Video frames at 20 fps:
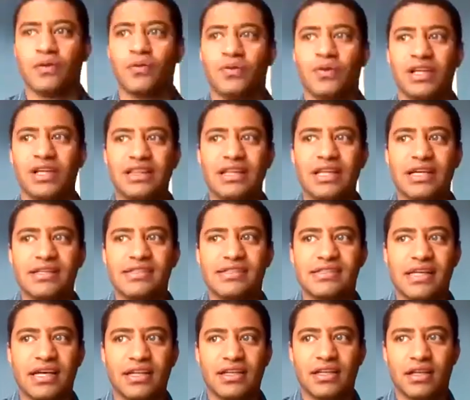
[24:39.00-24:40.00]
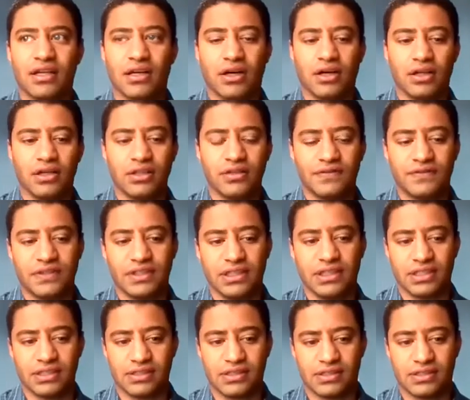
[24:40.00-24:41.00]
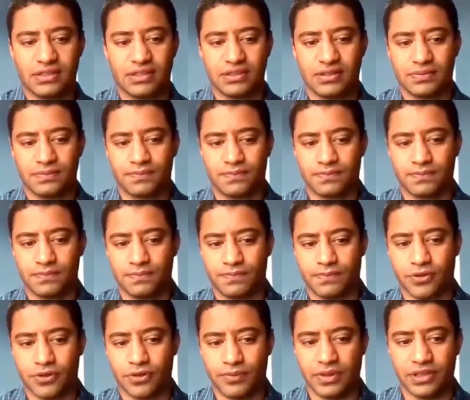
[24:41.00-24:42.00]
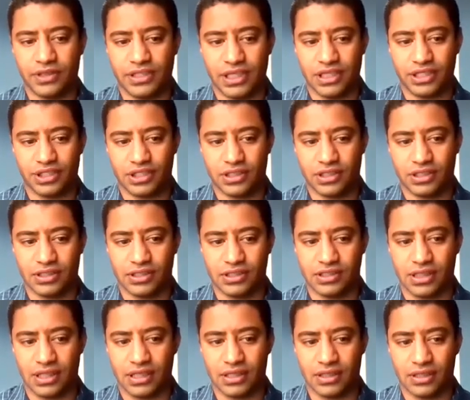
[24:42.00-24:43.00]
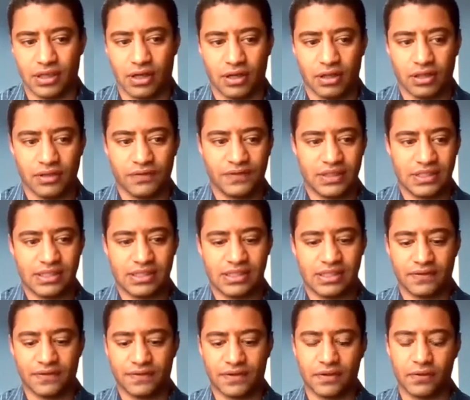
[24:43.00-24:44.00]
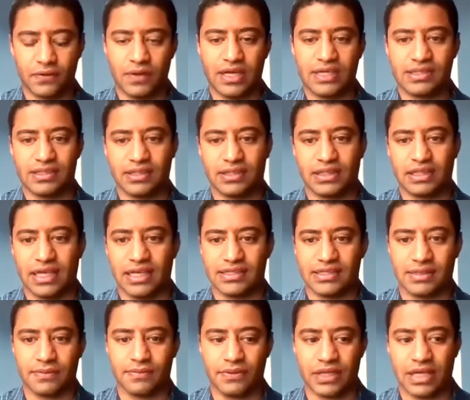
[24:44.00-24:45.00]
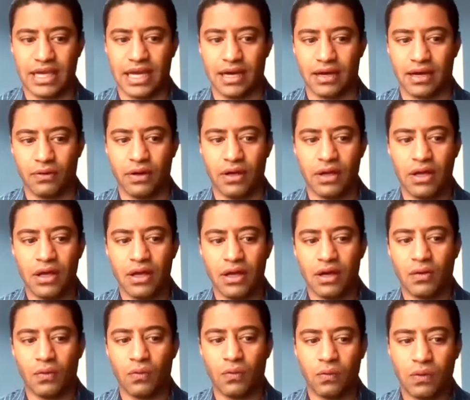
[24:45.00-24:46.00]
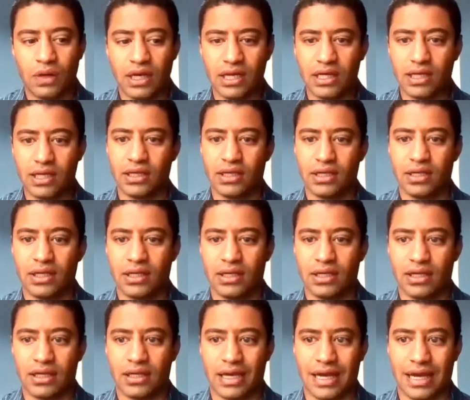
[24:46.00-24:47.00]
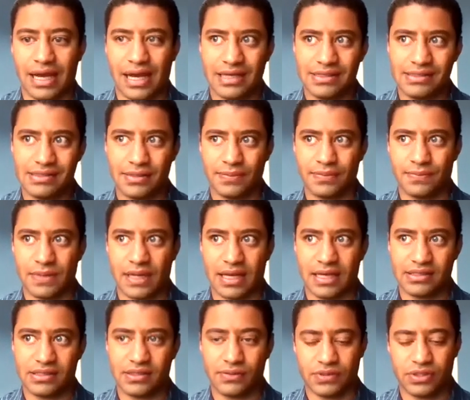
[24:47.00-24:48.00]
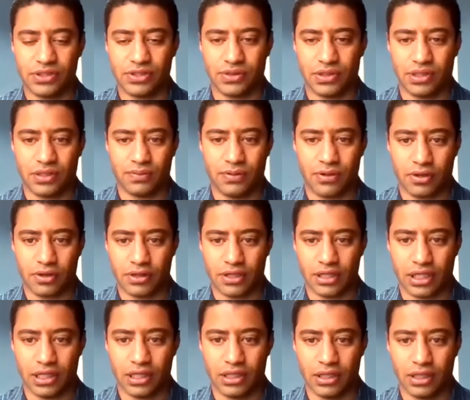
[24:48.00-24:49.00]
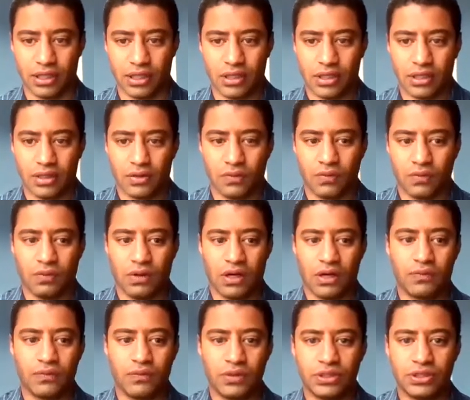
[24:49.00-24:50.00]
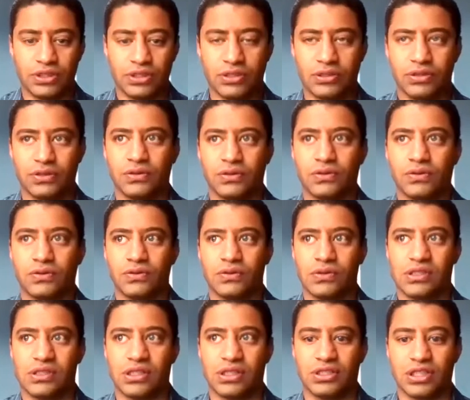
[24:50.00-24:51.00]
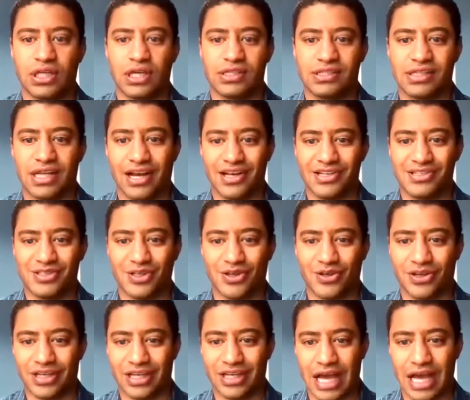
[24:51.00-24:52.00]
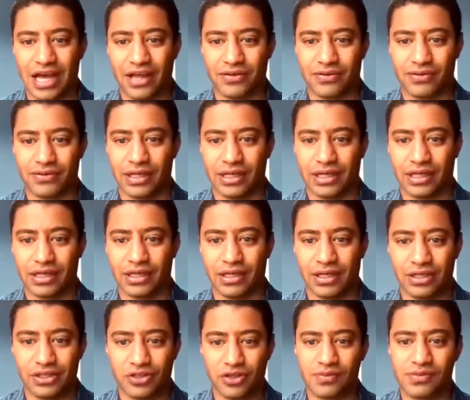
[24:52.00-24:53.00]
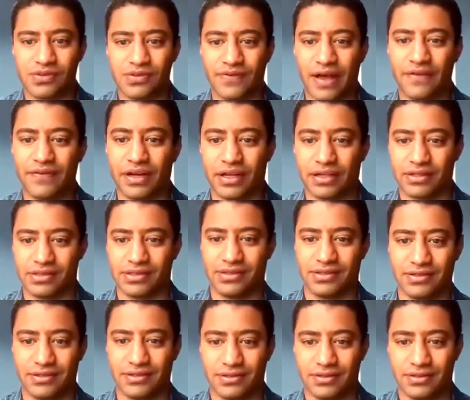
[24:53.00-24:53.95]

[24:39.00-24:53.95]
with that, then all of these permutations and all of these different ways that the case can play out, what, as the restrained party, what would you suggest I start gathering in terms of evidence?